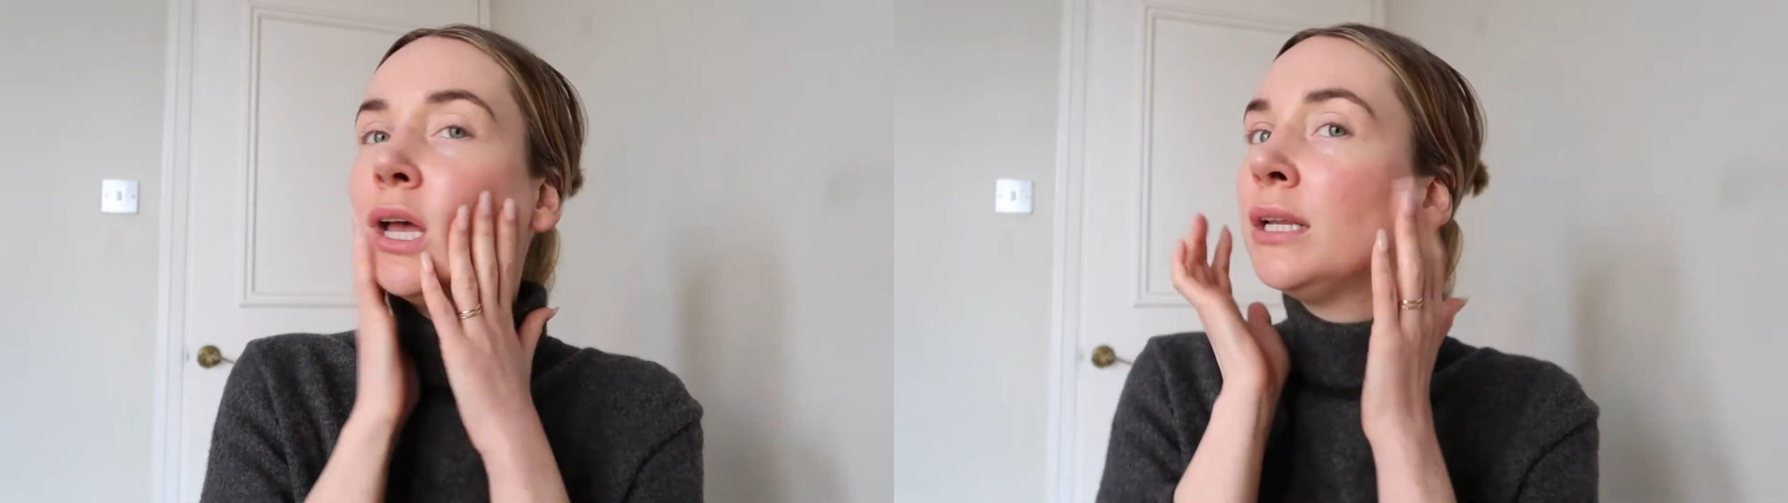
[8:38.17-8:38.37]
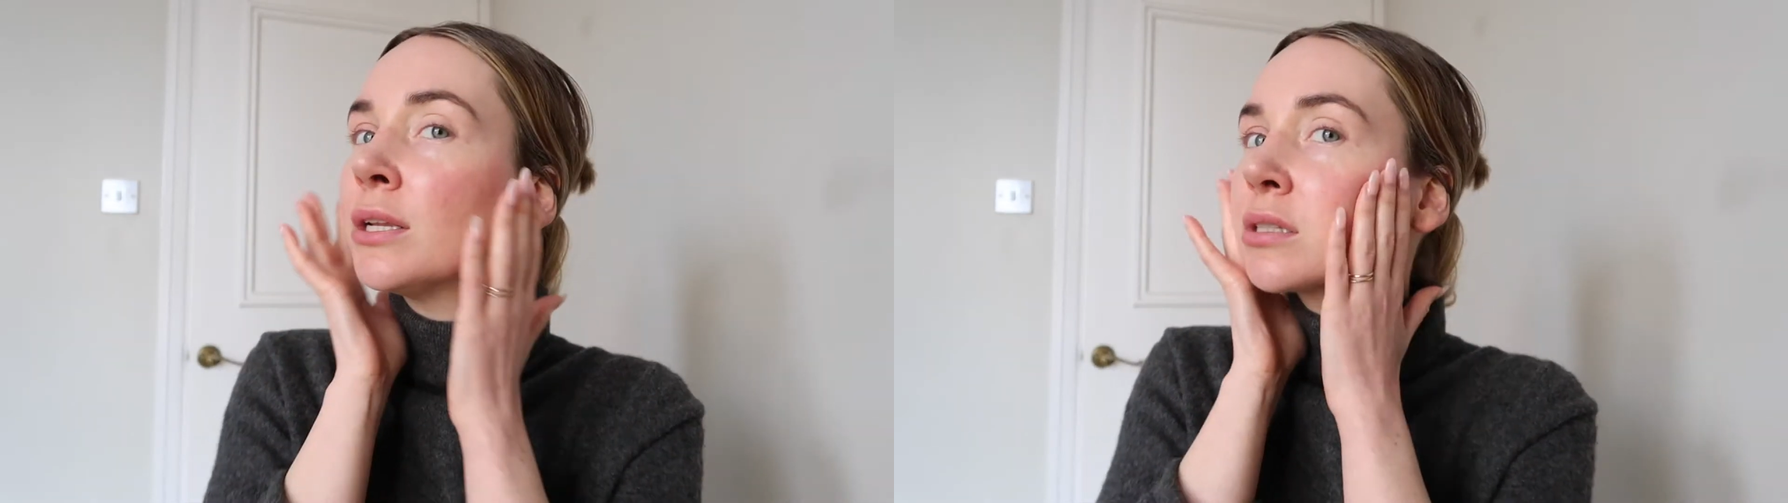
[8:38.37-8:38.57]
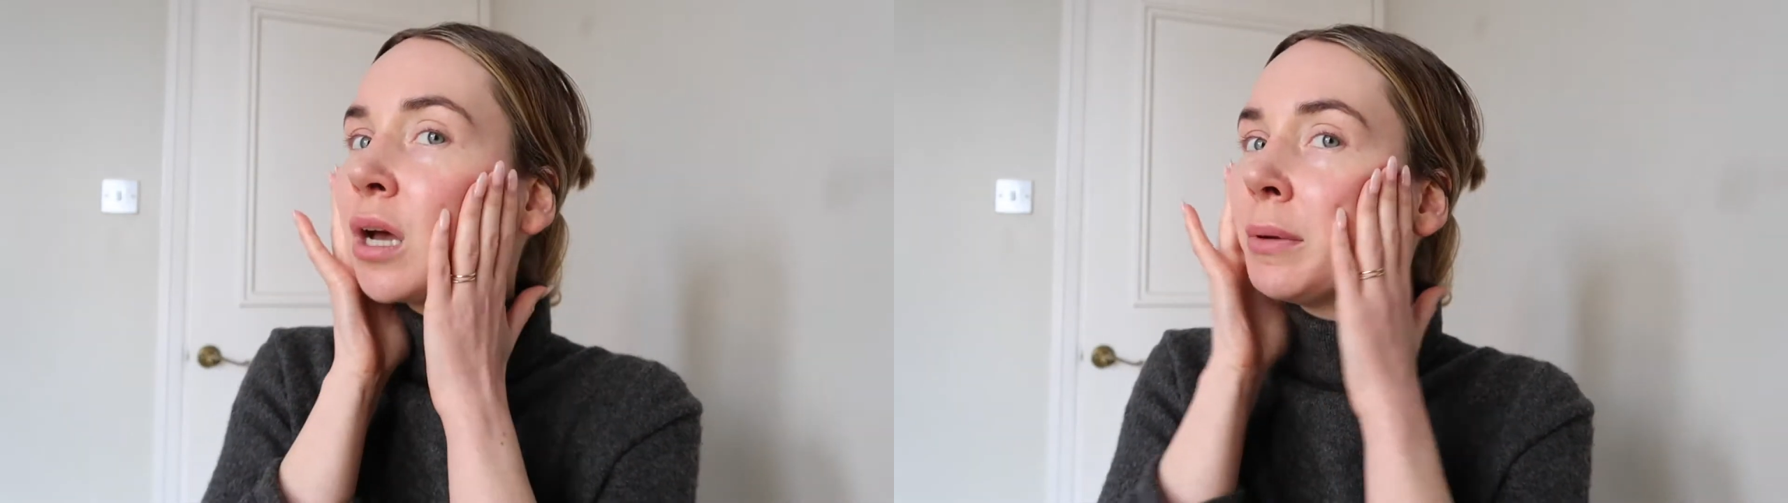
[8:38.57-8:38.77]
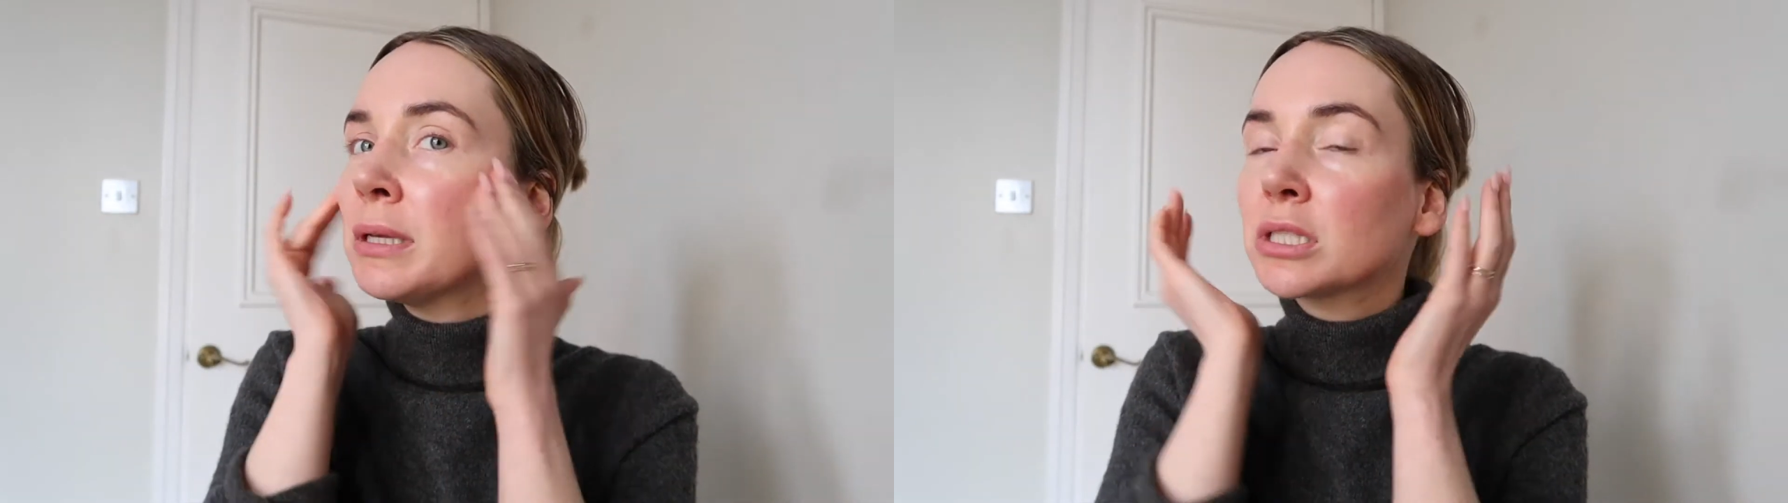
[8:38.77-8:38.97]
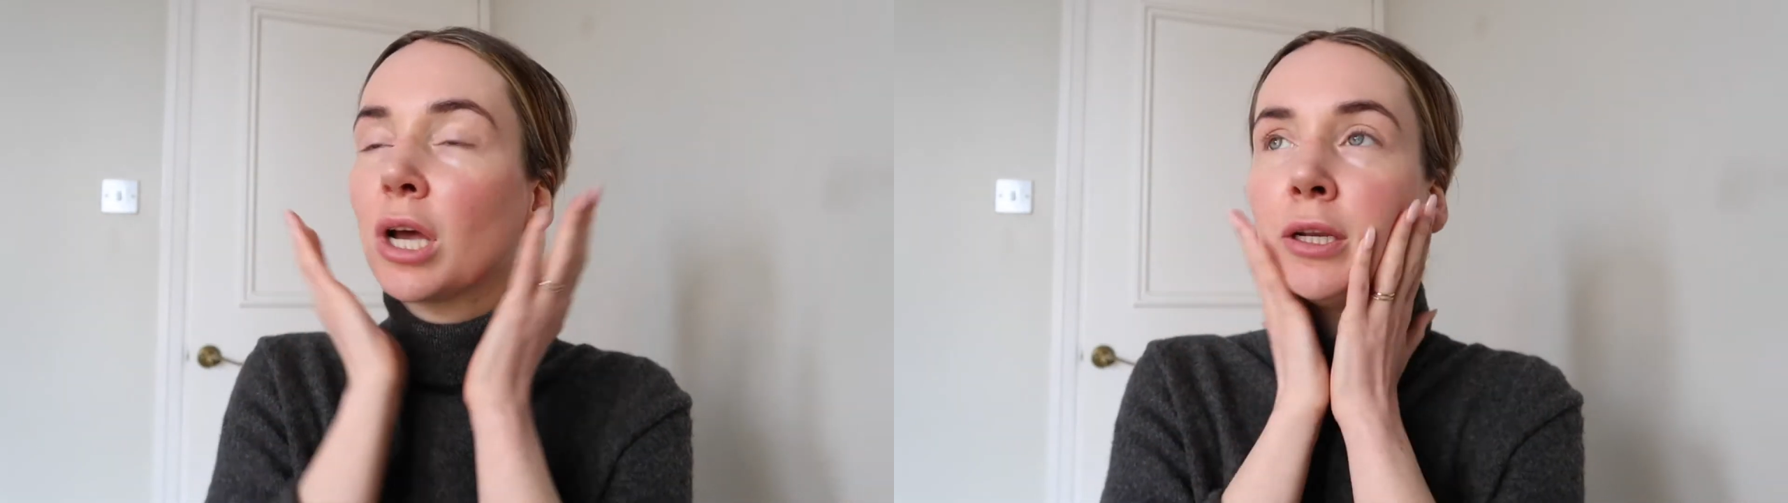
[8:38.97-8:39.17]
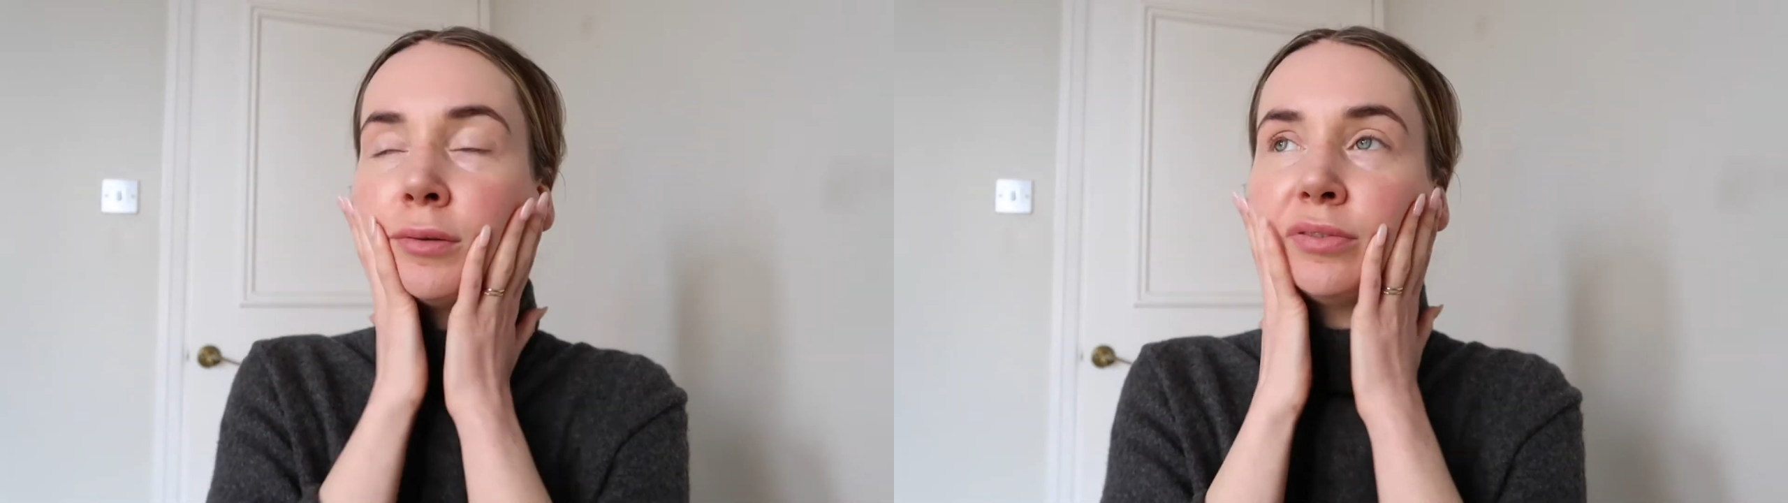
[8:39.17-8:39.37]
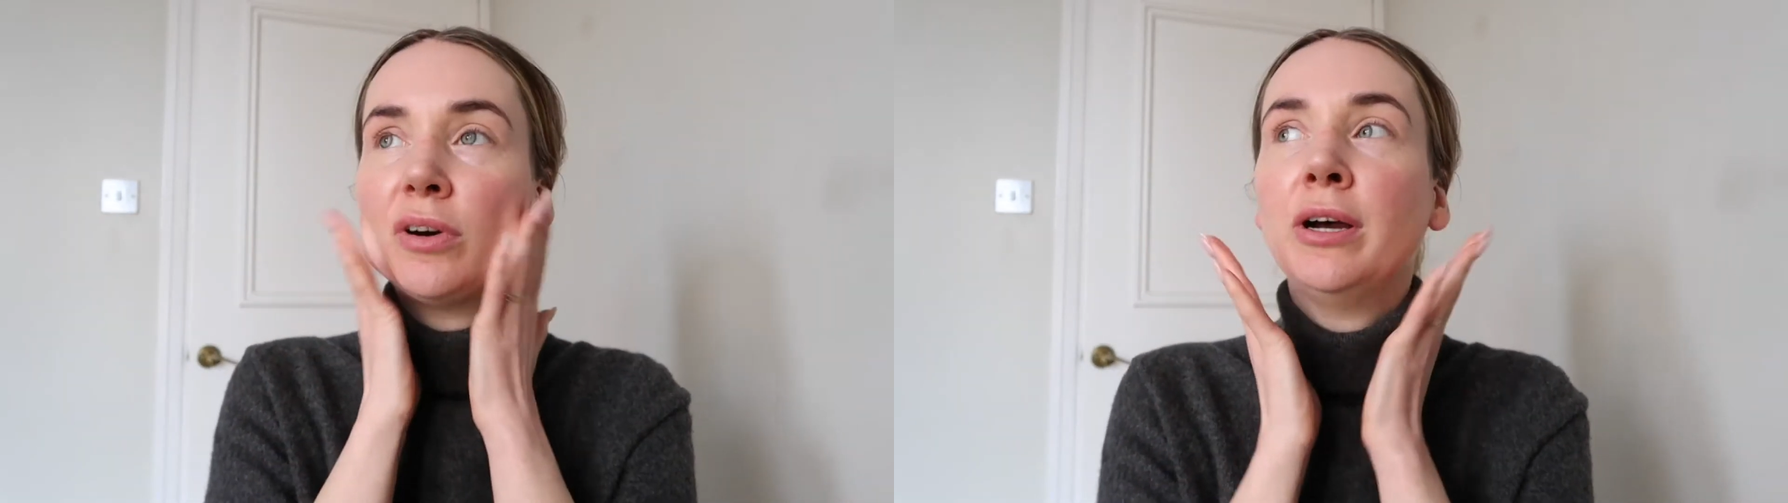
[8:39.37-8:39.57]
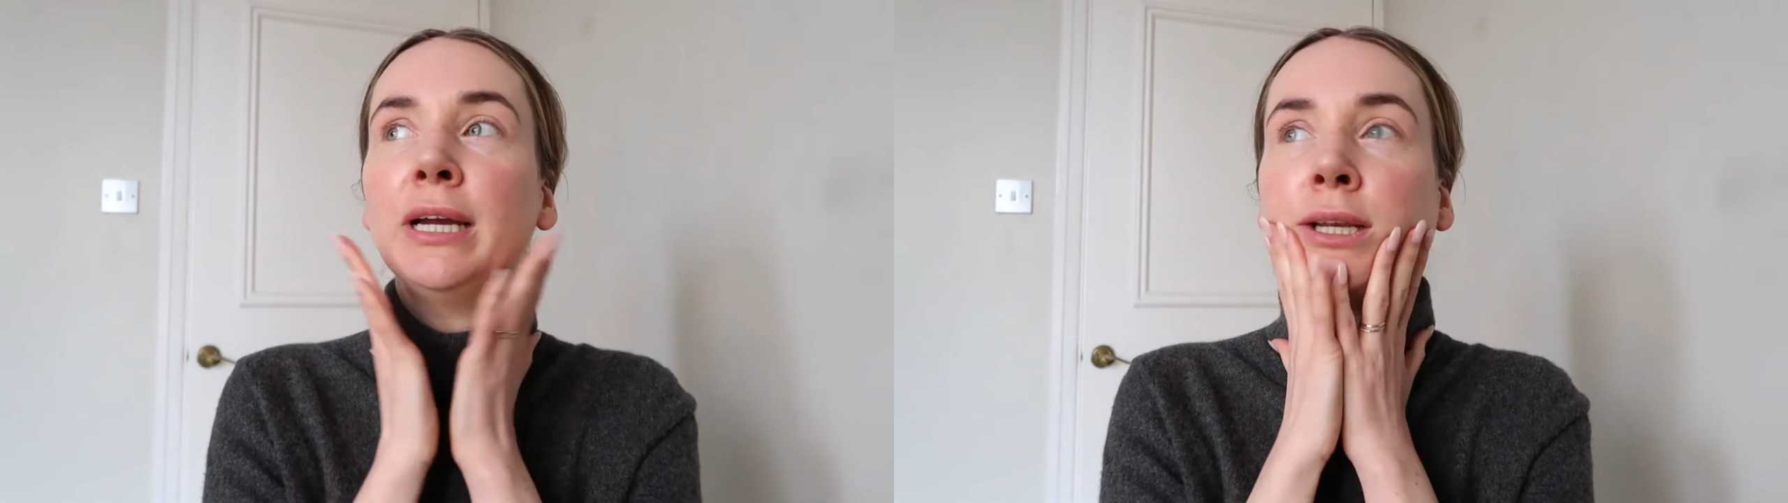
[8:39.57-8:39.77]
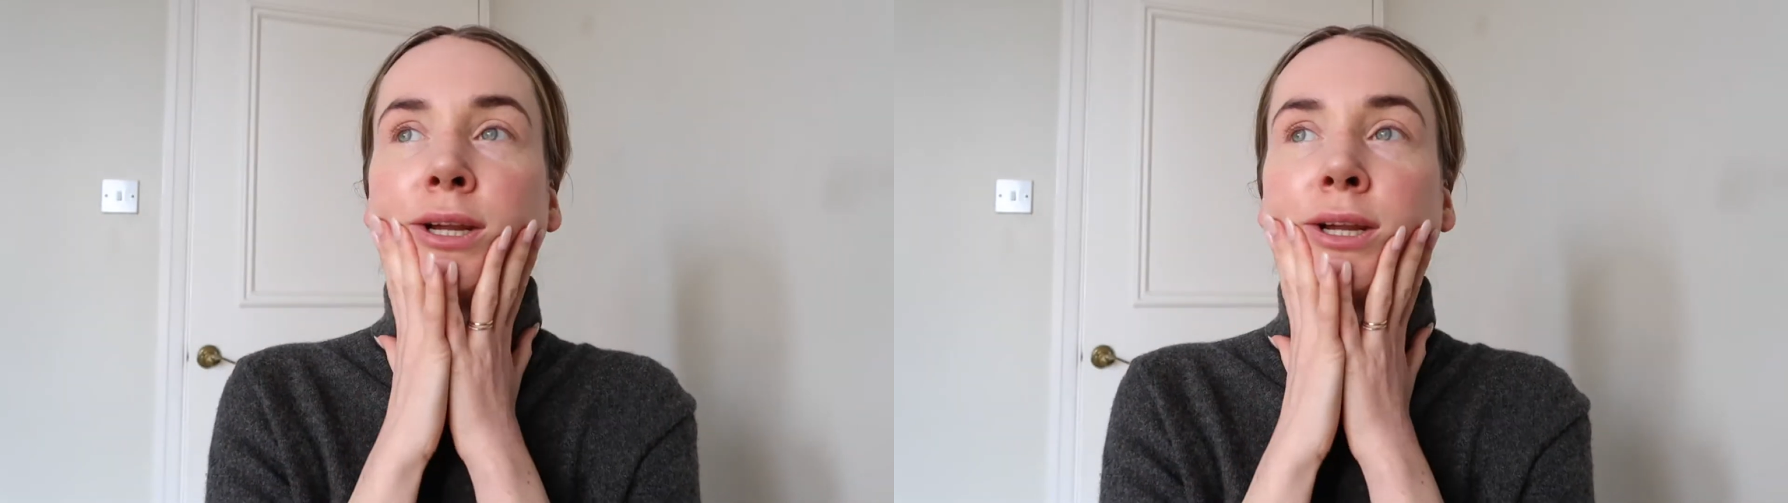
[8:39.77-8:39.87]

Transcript: In the summer it's kind of fine.